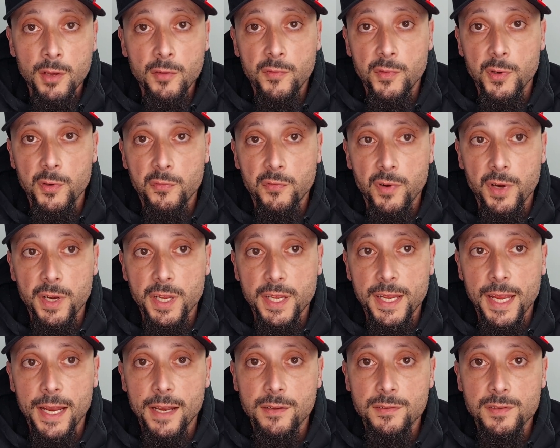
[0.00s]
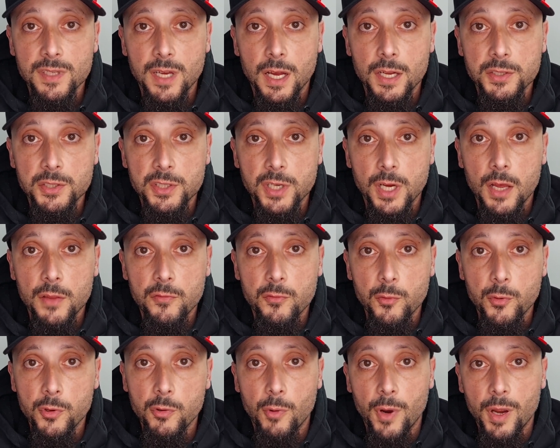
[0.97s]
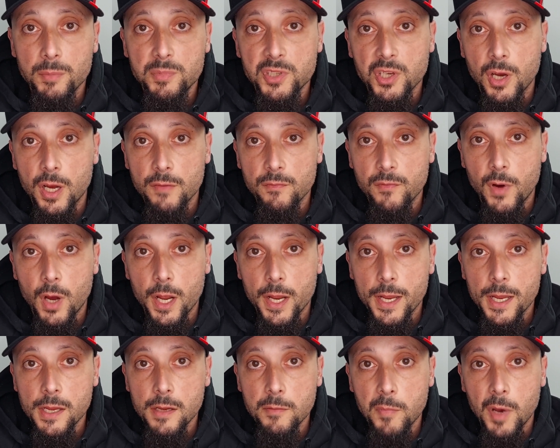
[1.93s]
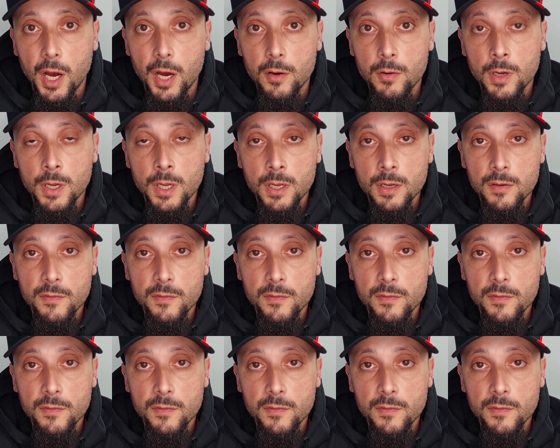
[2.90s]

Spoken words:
feel free to get in touch through the website via email,